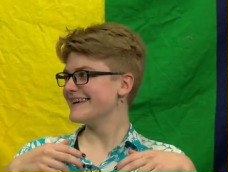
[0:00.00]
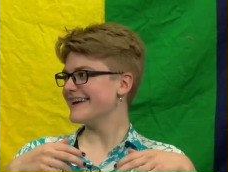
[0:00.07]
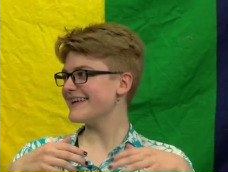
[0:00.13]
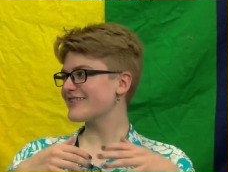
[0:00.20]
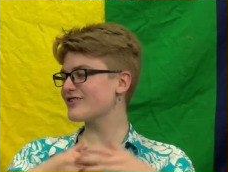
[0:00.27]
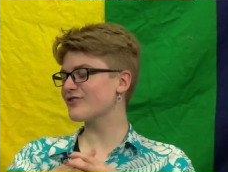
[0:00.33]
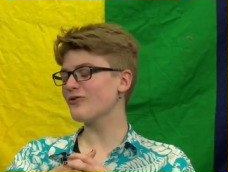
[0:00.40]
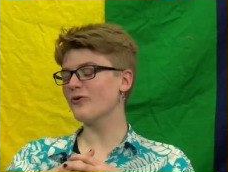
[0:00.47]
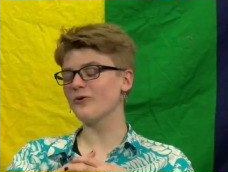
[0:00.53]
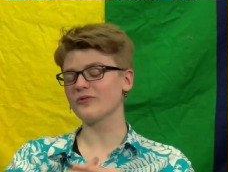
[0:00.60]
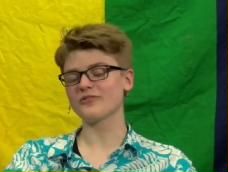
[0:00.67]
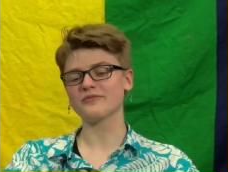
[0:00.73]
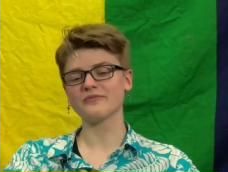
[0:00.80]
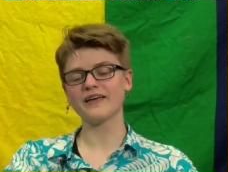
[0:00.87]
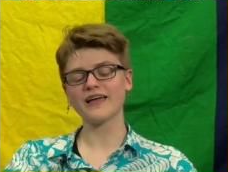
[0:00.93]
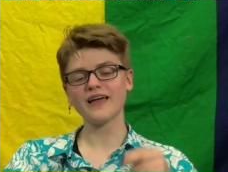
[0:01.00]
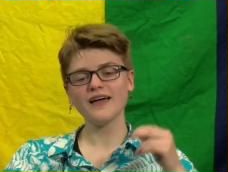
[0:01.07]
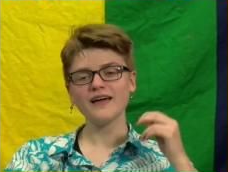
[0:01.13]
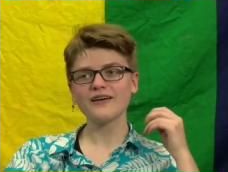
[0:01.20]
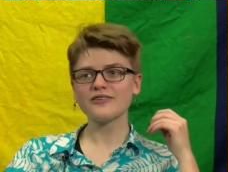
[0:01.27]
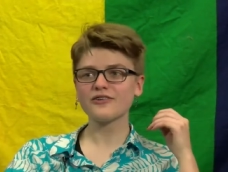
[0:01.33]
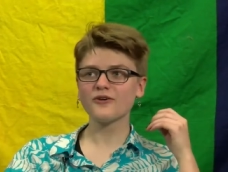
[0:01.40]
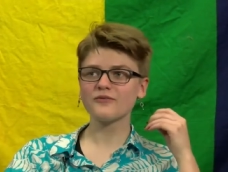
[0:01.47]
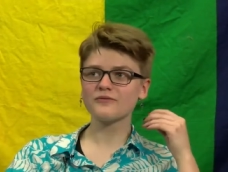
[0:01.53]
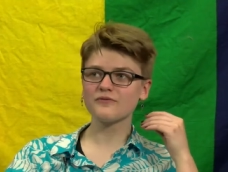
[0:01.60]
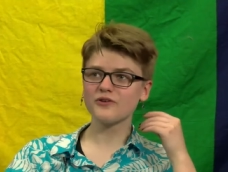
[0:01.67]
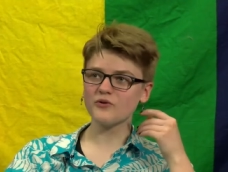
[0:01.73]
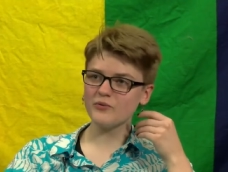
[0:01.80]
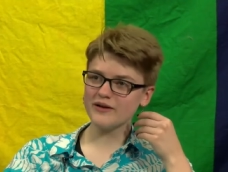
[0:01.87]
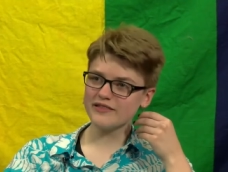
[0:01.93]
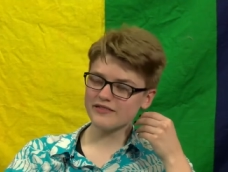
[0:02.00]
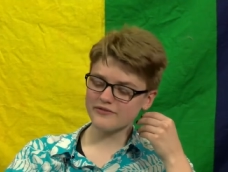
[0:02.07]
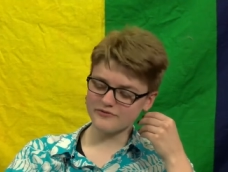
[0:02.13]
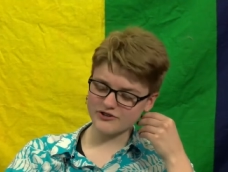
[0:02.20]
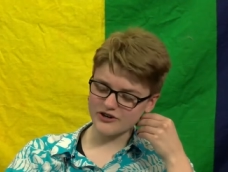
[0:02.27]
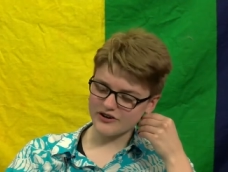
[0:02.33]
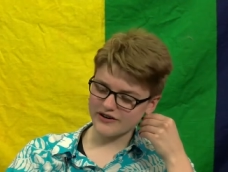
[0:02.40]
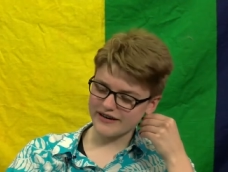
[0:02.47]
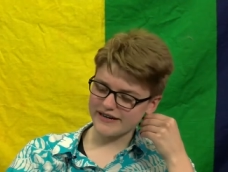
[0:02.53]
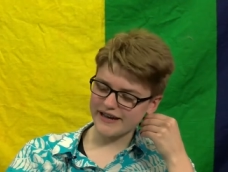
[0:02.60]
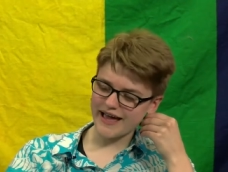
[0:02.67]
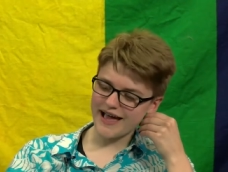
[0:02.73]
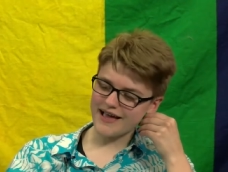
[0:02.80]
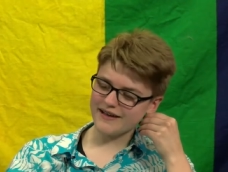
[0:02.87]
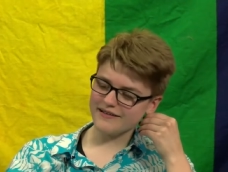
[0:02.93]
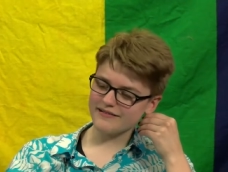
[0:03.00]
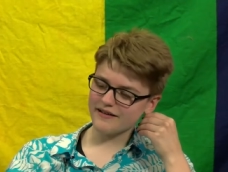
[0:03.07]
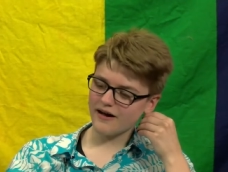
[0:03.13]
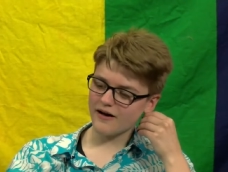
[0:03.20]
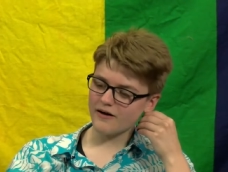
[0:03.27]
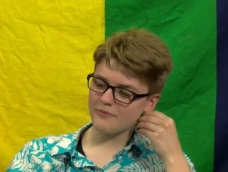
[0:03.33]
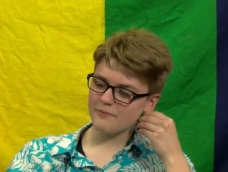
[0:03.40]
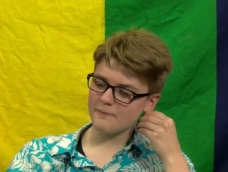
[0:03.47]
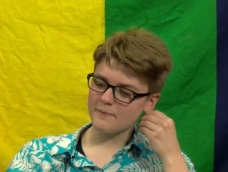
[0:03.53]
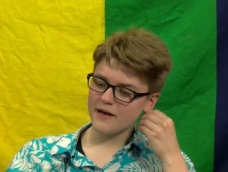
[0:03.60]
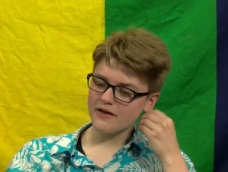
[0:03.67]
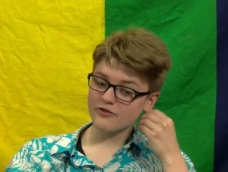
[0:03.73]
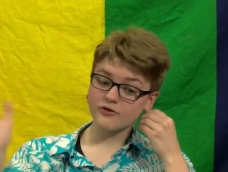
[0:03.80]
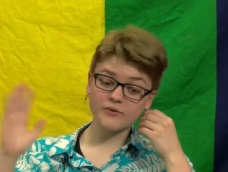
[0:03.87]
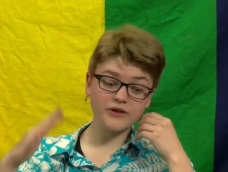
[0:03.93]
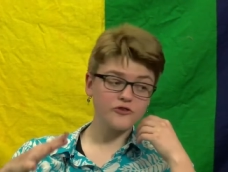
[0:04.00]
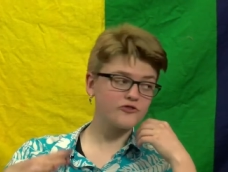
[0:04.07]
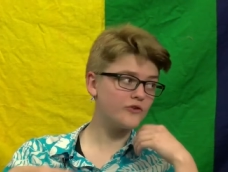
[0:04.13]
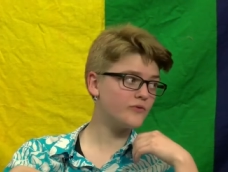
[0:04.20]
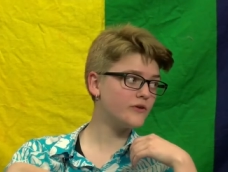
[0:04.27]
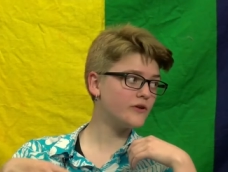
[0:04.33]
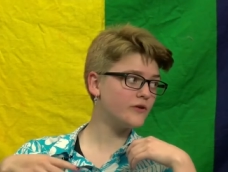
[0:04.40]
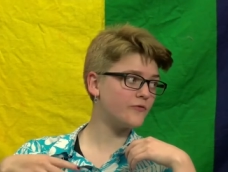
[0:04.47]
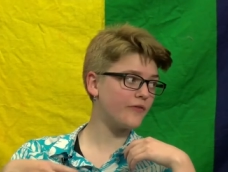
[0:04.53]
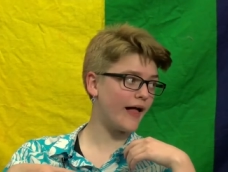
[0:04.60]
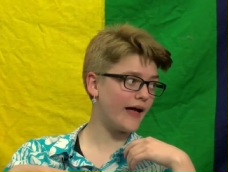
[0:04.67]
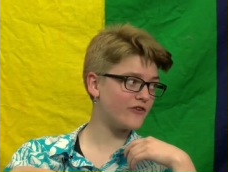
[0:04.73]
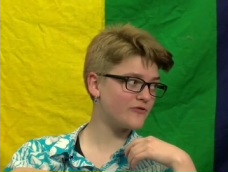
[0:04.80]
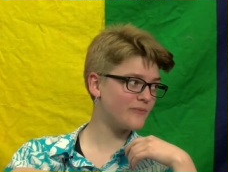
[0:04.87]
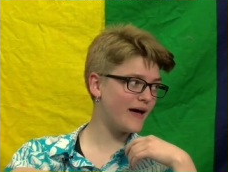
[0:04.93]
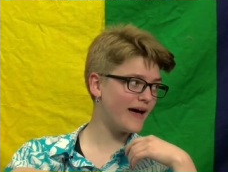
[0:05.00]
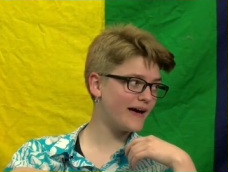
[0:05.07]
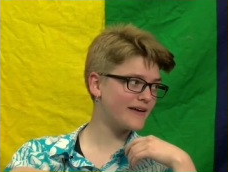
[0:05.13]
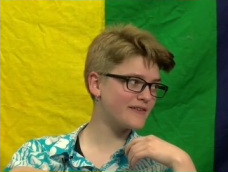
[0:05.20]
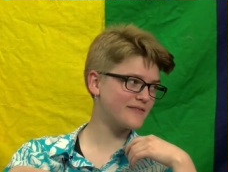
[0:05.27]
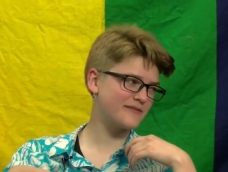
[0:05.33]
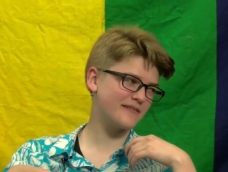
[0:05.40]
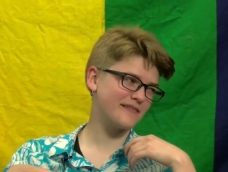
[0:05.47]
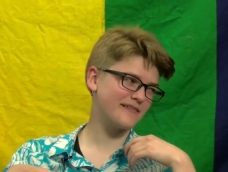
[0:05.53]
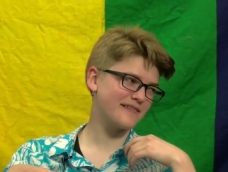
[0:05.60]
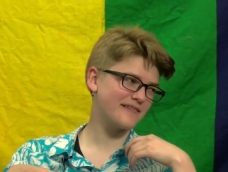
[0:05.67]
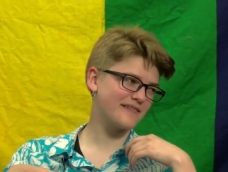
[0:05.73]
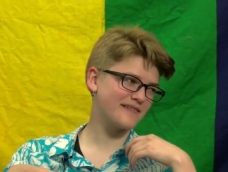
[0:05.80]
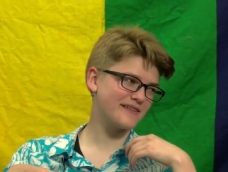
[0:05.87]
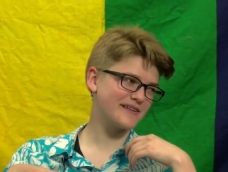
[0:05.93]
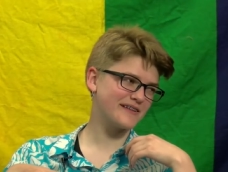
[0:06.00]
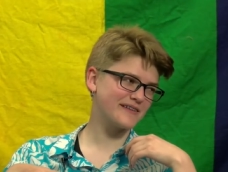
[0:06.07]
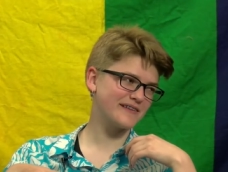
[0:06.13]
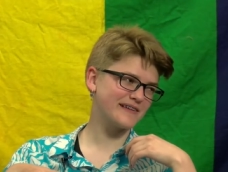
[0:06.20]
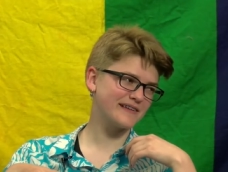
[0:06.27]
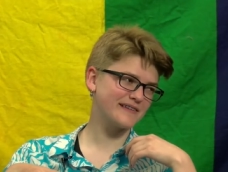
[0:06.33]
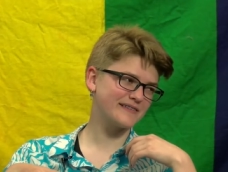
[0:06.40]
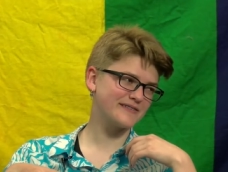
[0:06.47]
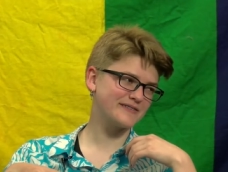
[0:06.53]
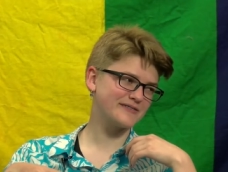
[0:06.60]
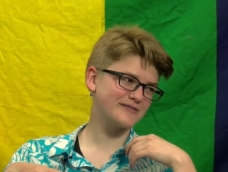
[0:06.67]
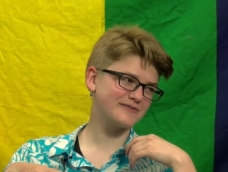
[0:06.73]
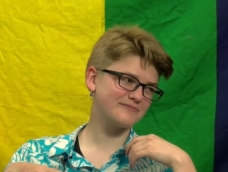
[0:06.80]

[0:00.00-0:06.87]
It's so wholesome. Like so the Queens of Duren, and um, so it is shown in a flashback. Such a nerd.